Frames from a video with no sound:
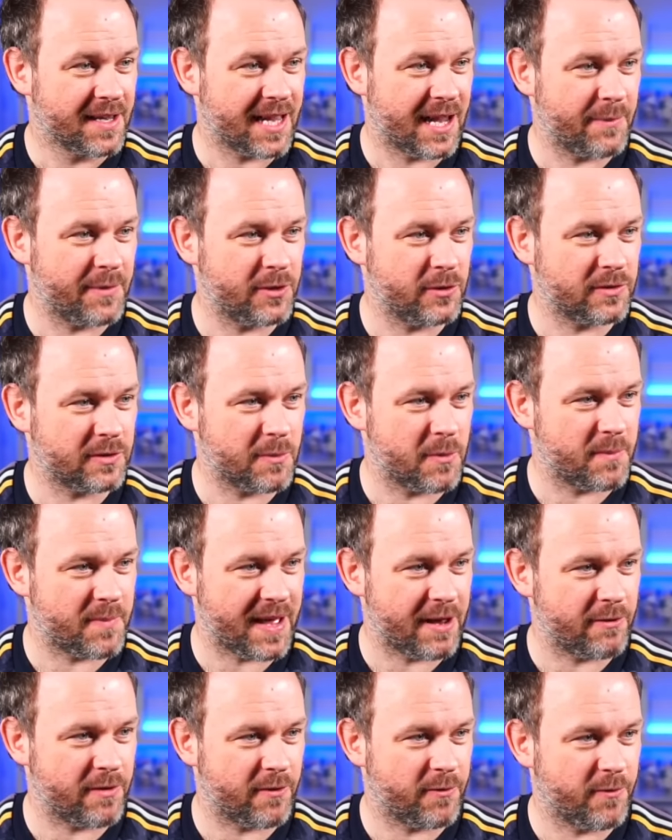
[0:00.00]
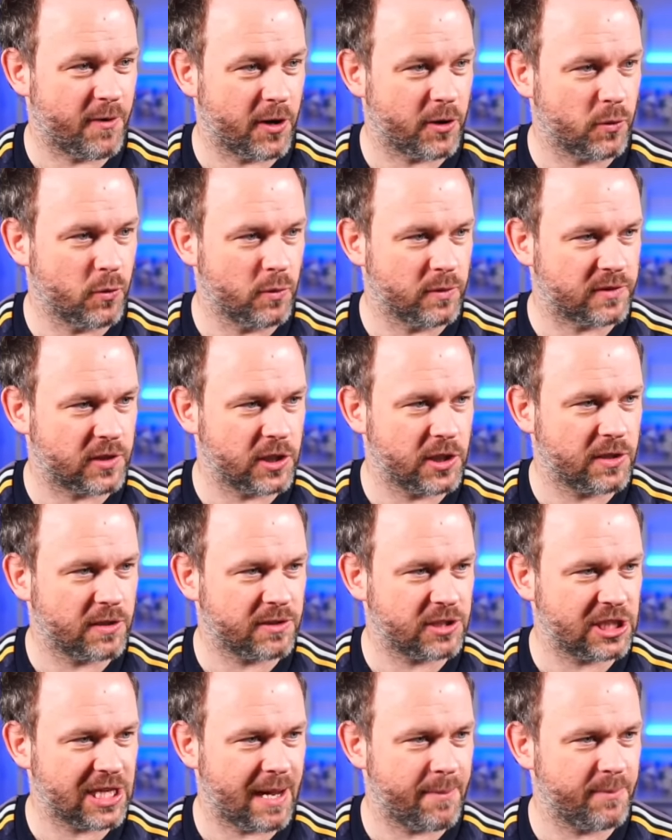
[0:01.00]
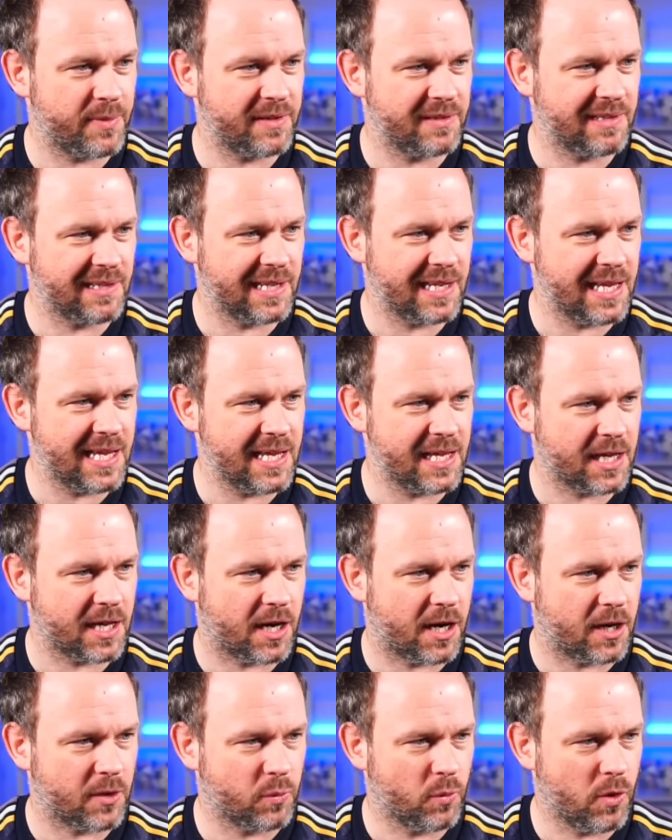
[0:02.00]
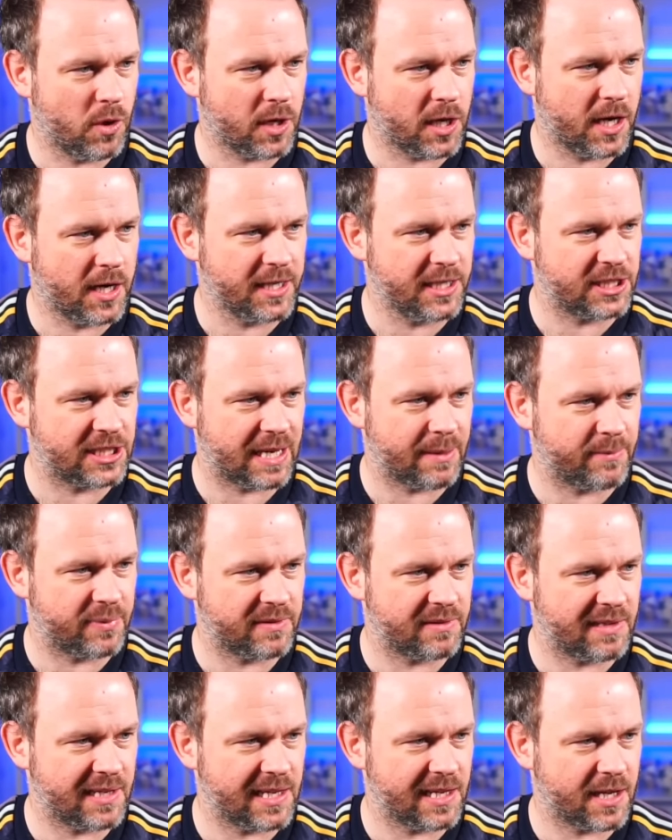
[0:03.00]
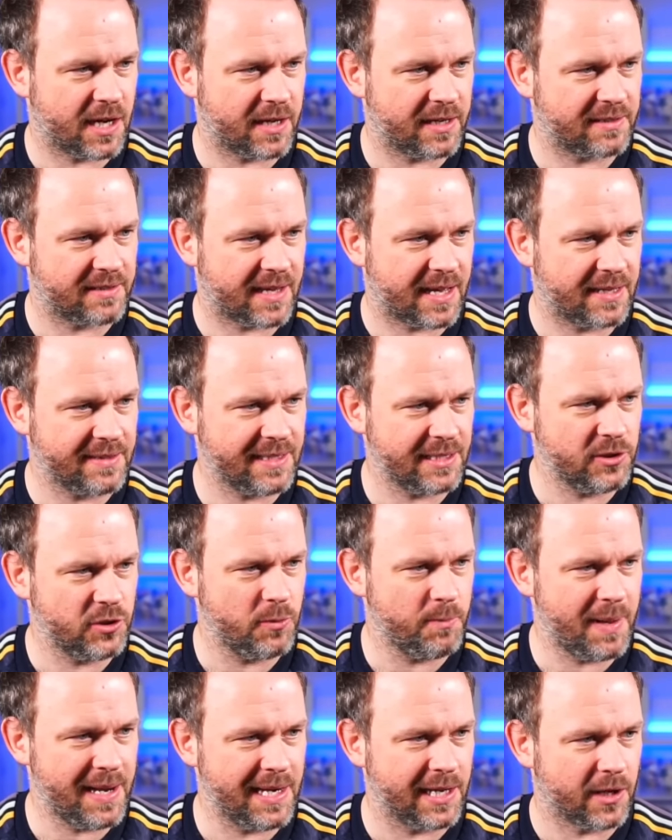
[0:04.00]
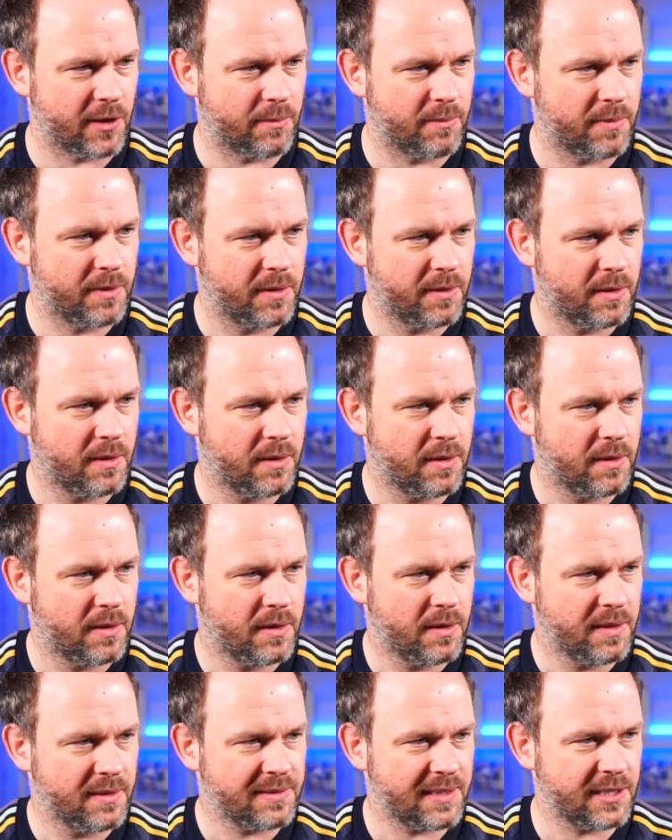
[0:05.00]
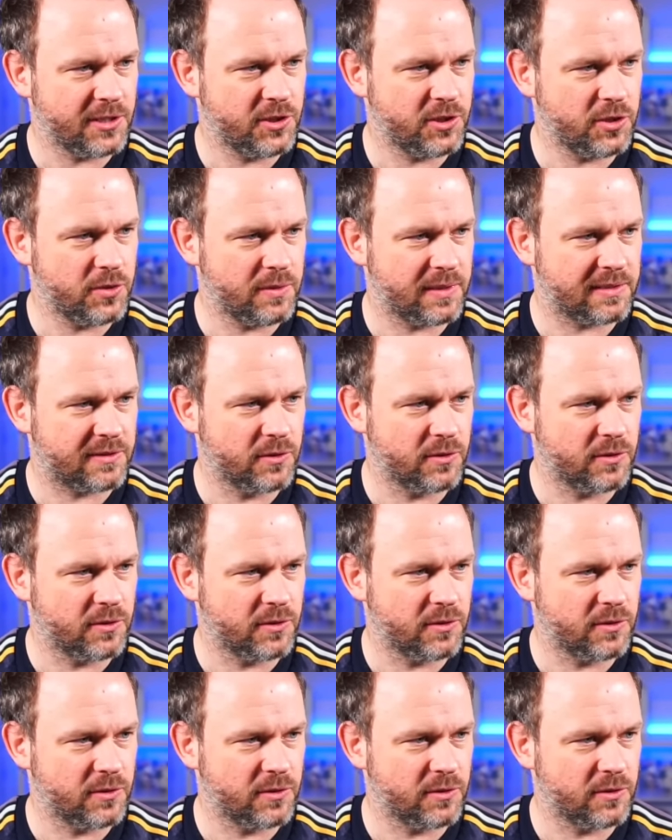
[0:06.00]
Can we do something better in the final? Oh, see, Champions League card. What kind of Champions League card is that? Is that Jude Bellingham? Is that Jude?